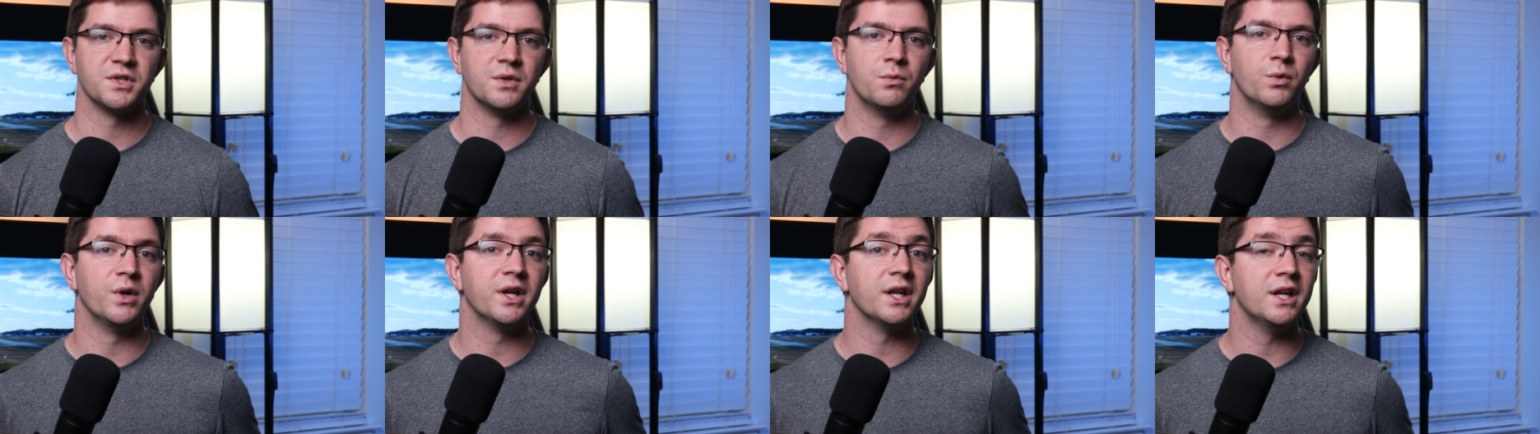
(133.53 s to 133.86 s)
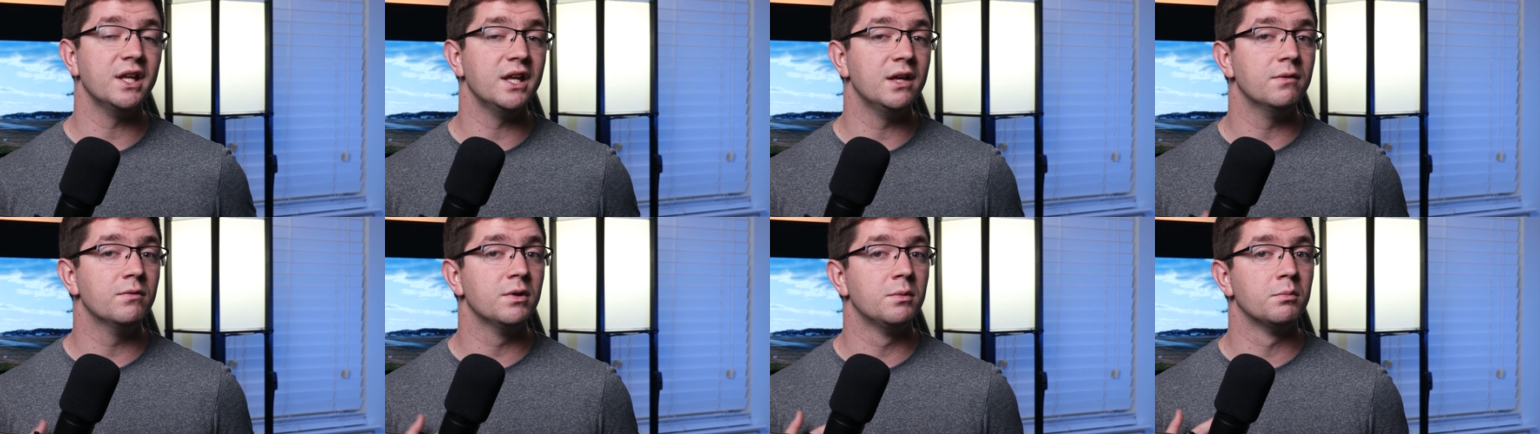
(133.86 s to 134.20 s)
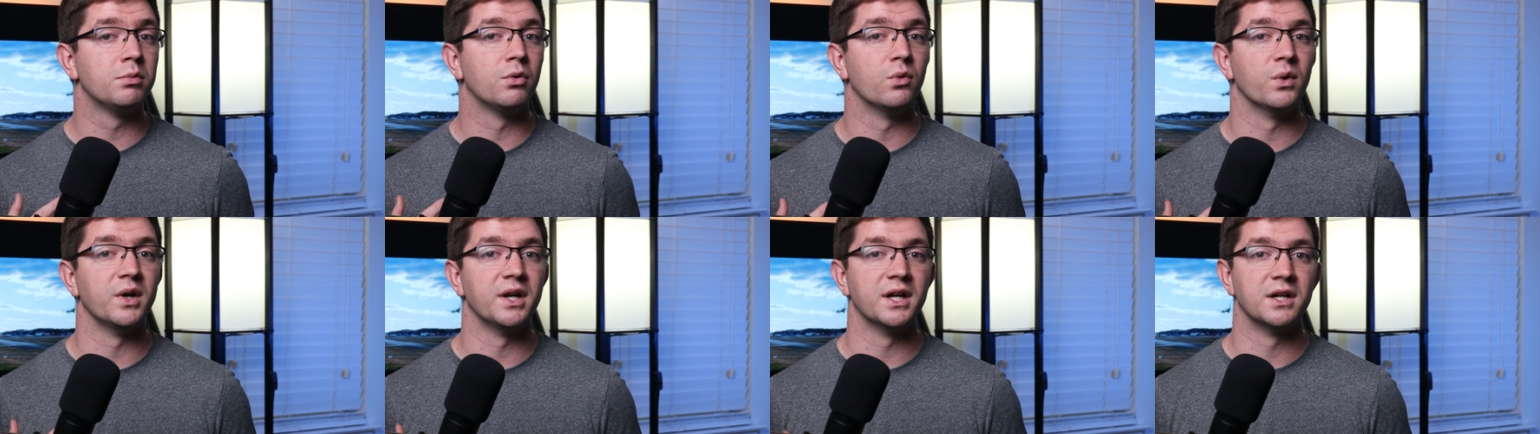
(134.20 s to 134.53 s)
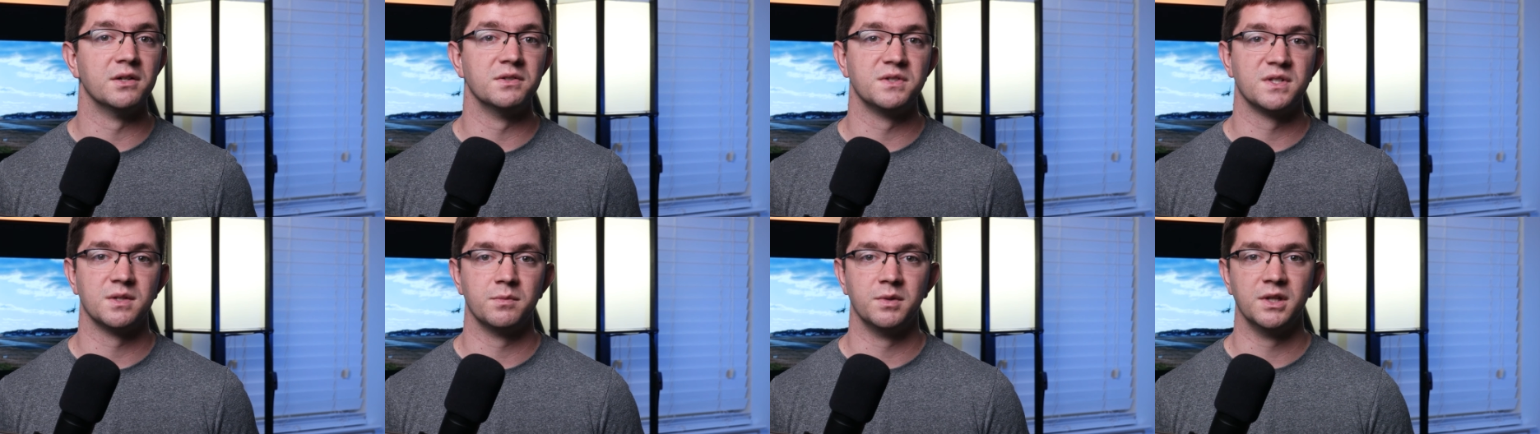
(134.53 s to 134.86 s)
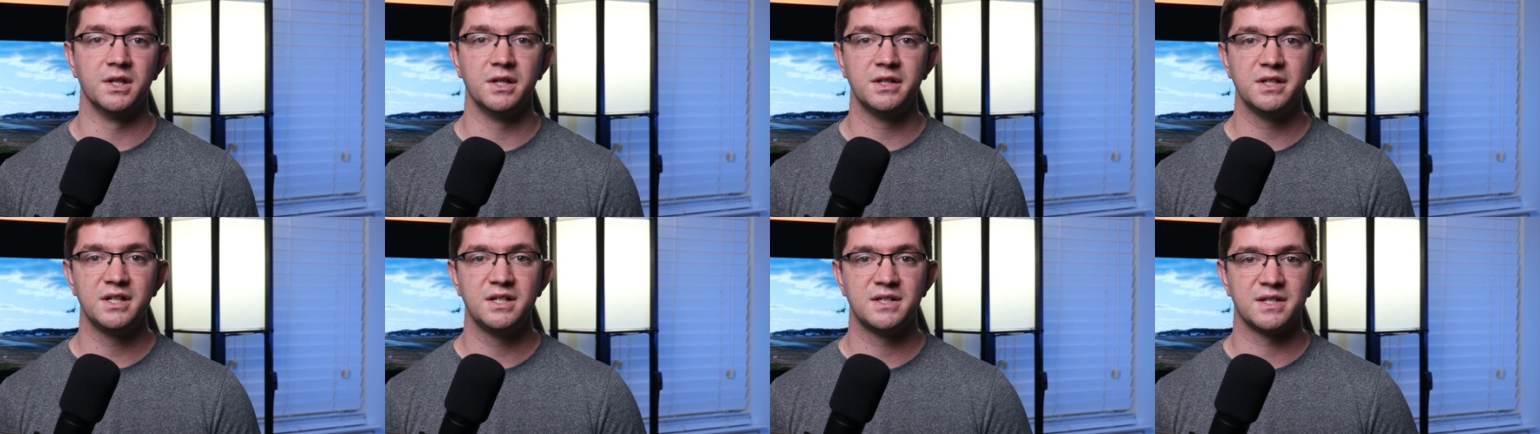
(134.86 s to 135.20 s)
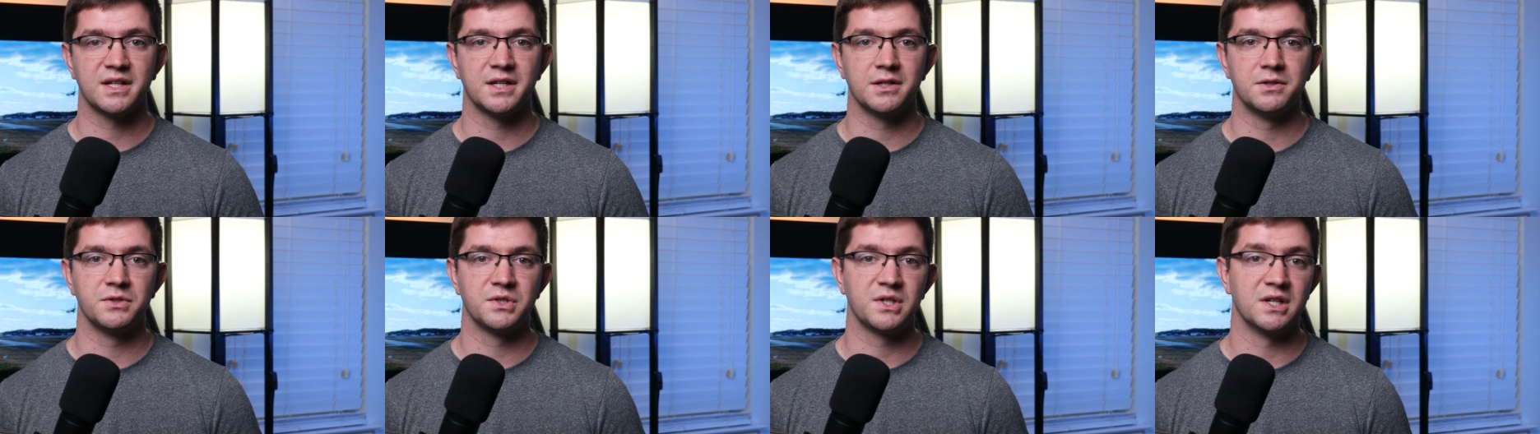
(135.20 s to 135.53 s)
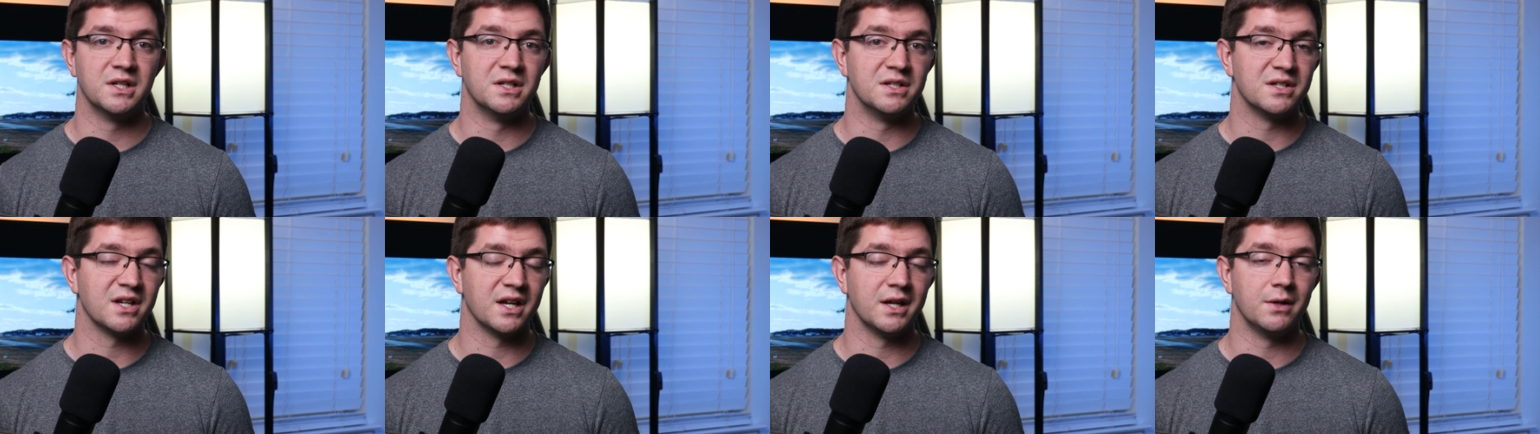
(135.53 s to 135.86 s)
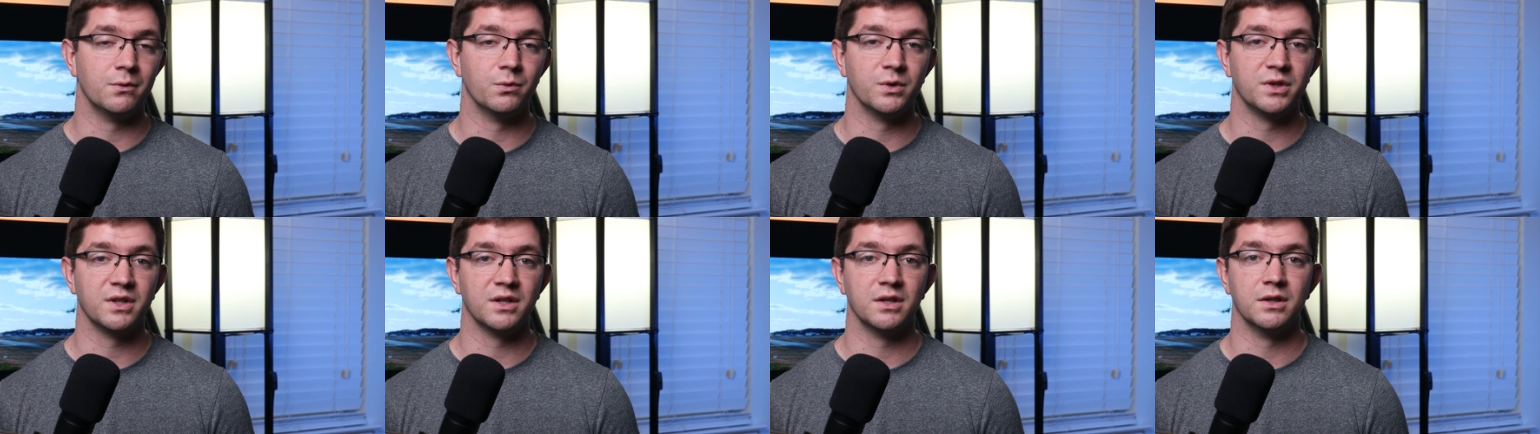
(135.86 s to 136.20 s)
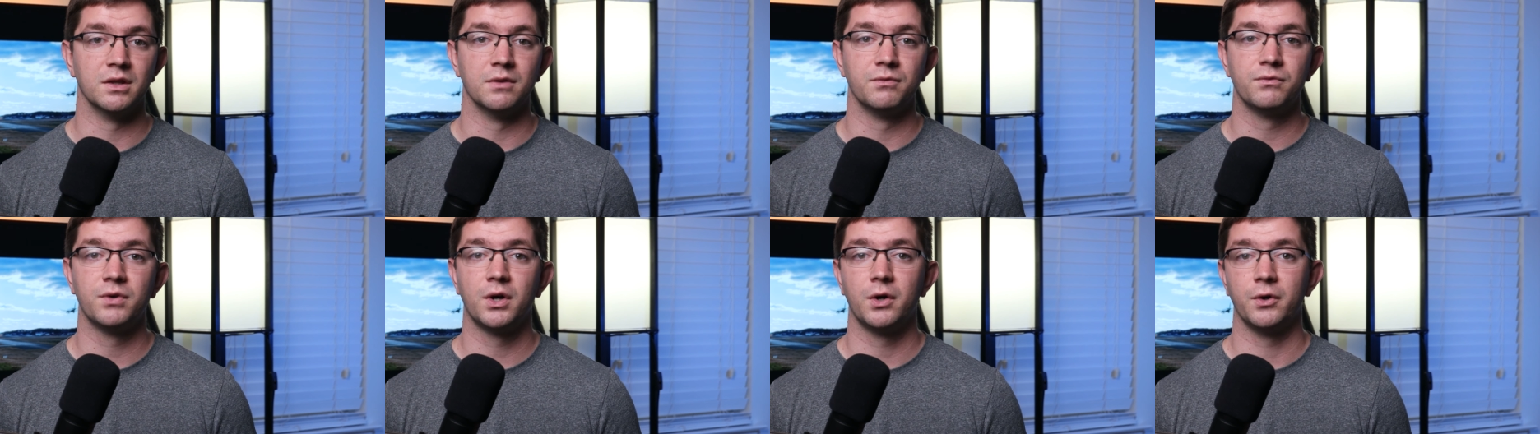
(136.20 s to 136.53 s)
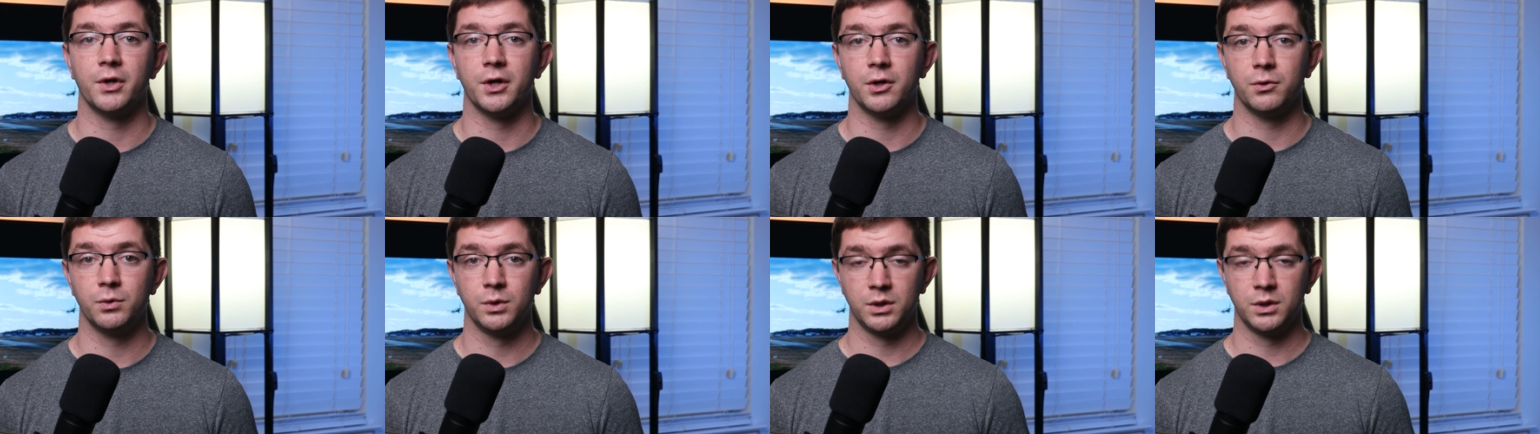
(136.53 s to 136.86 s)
and we can even point out some of the details contained within the photo.